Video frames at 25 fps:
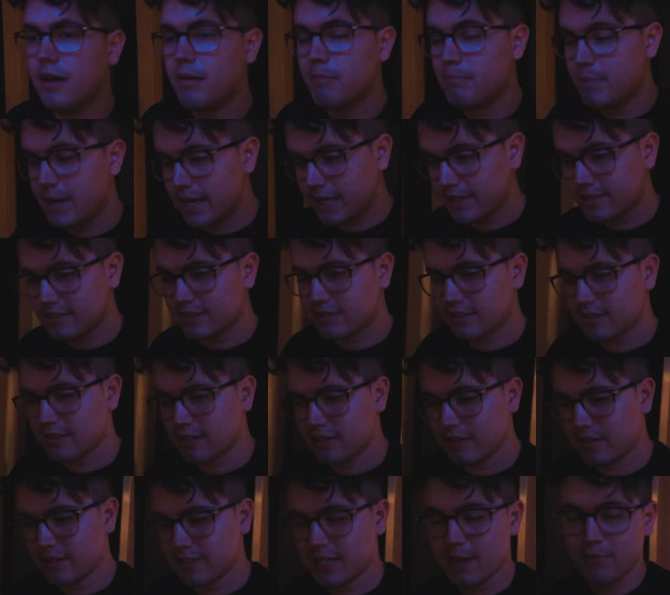mixed,
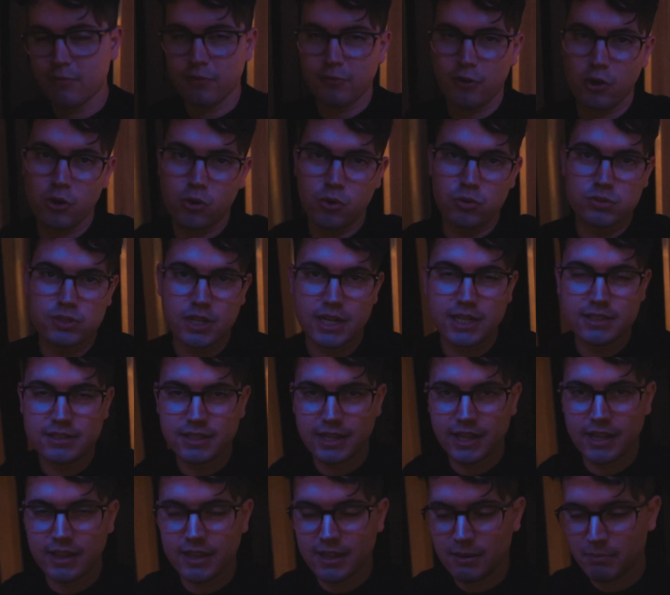except for vocals. I need to
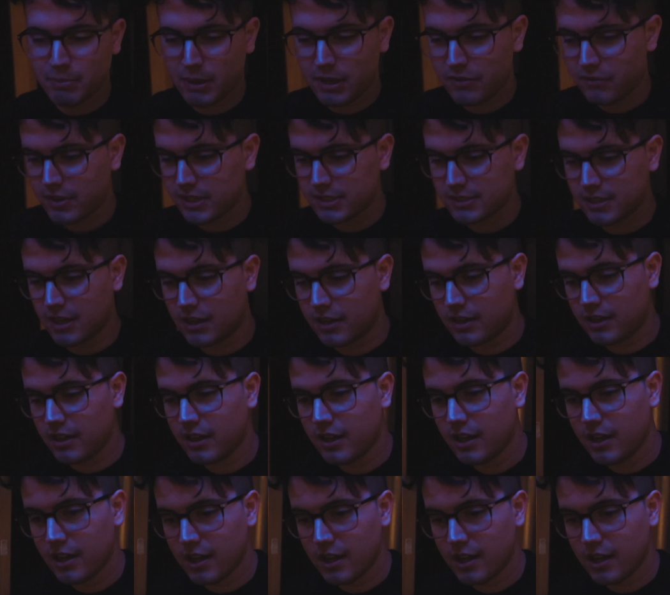get the BVs done.